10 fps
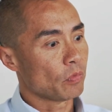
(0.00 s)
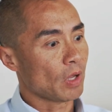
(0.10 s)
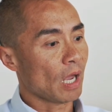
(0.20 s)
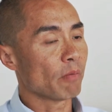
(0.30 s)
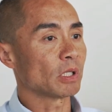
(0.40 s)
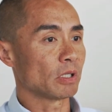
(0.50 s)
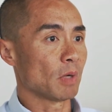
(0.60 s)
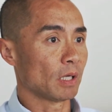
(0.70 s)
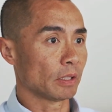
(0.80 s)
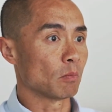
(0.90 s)
they have been
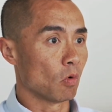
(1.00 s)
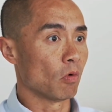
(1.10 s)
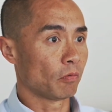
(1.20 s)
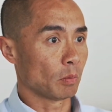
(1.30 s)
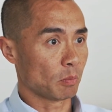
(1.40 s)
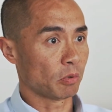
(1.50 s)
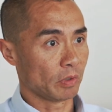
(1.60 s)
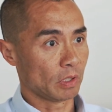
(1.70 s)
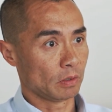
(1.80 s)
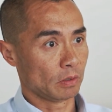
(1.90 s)
demanding more from the
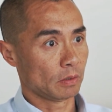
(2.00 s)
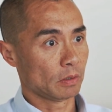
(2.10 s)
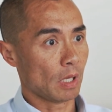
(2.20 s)
providers.